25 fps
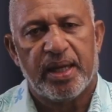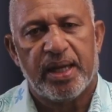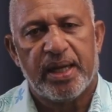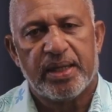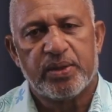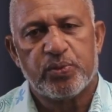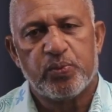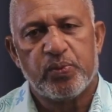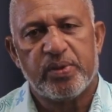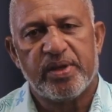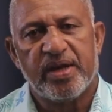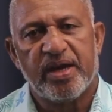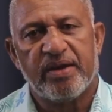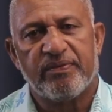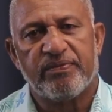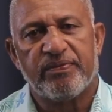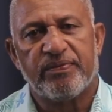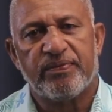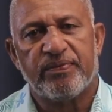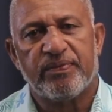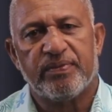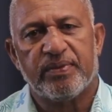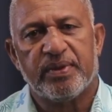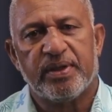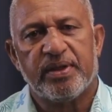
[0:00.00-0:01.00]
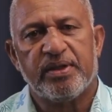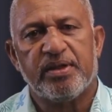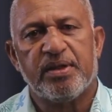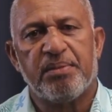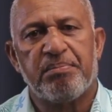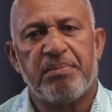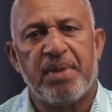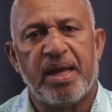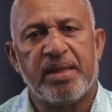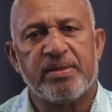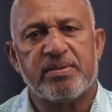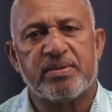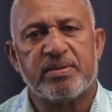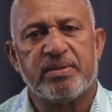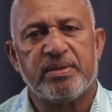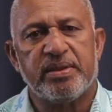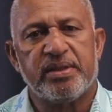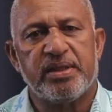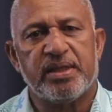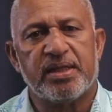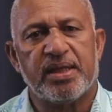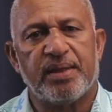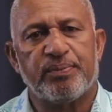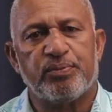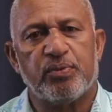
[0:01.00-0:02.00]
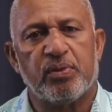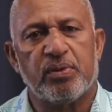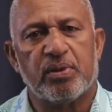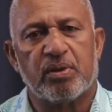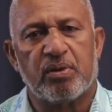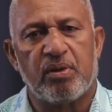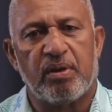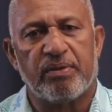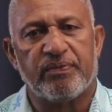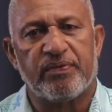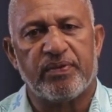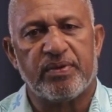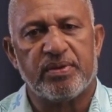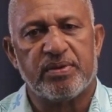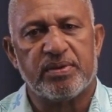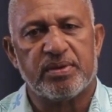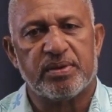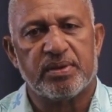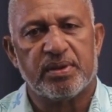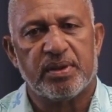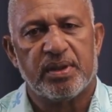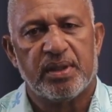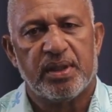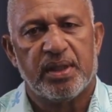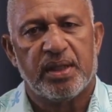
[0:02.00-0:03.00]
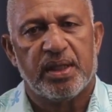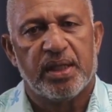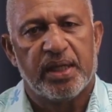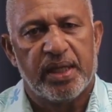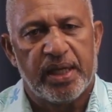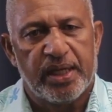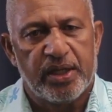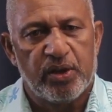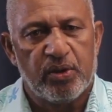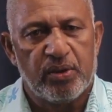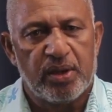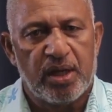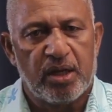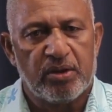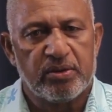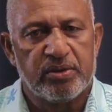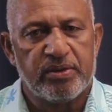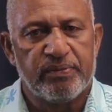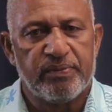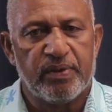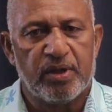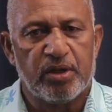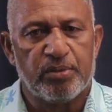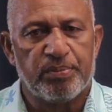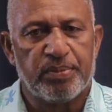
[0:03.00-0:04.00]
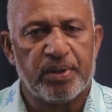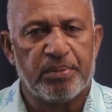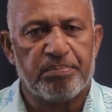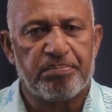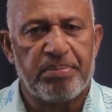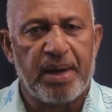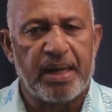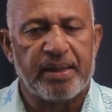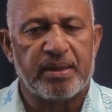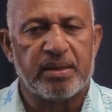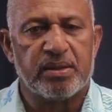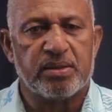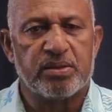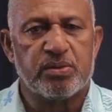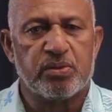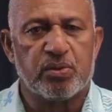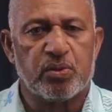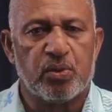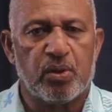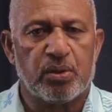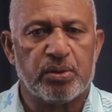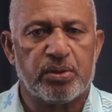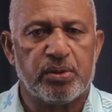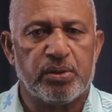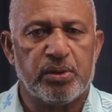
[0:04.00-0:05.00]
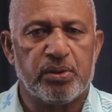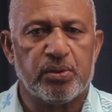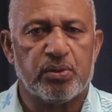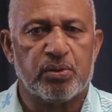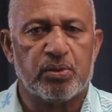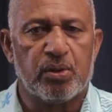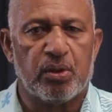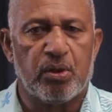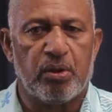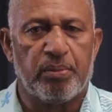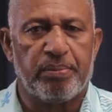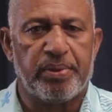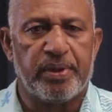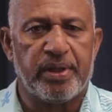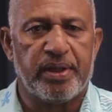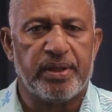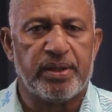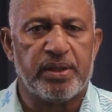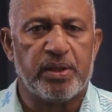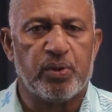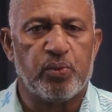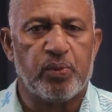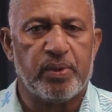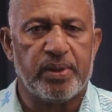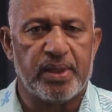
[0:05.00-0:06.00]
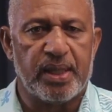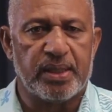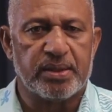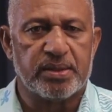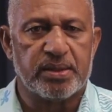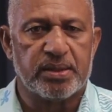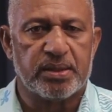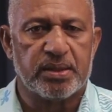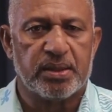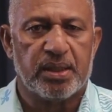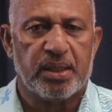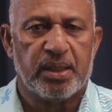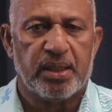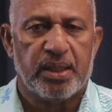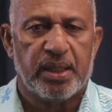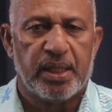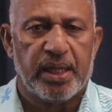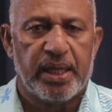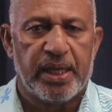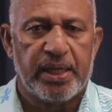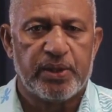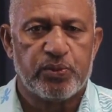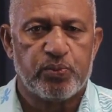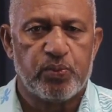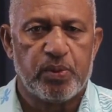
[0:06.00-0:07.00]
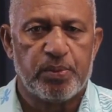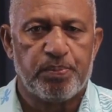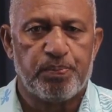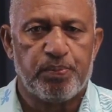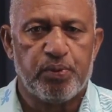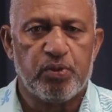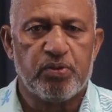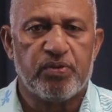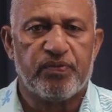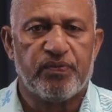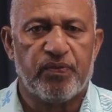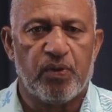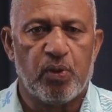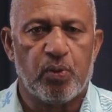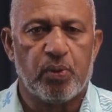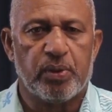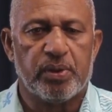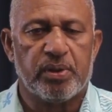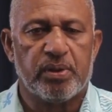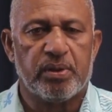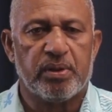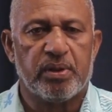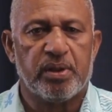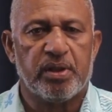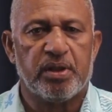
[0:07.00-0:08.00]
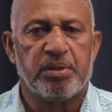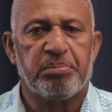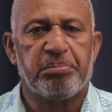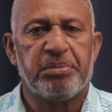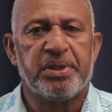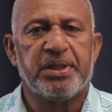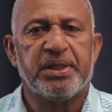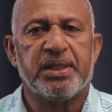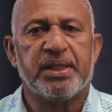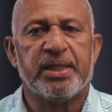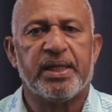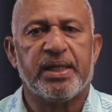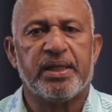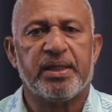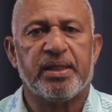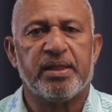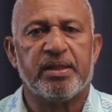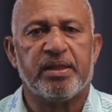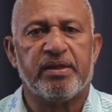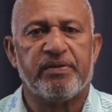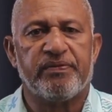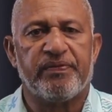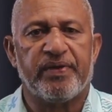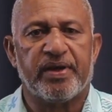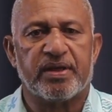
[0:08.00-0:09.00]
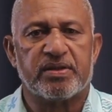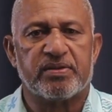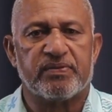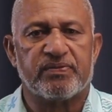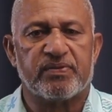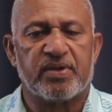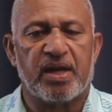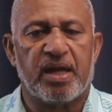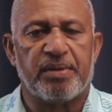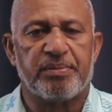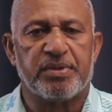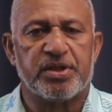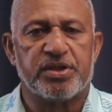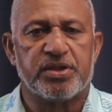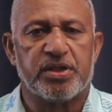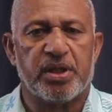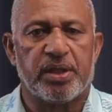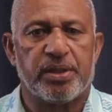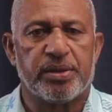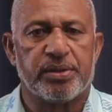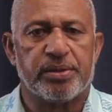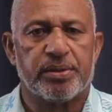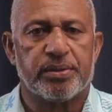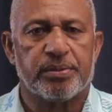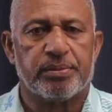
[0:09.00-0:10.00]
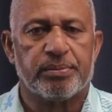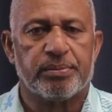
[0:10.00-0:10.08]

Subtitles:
as we have in the months leading up to the conference, and on our development partners to continue collaborating with us as we push forward in mitigating the effects of climate change.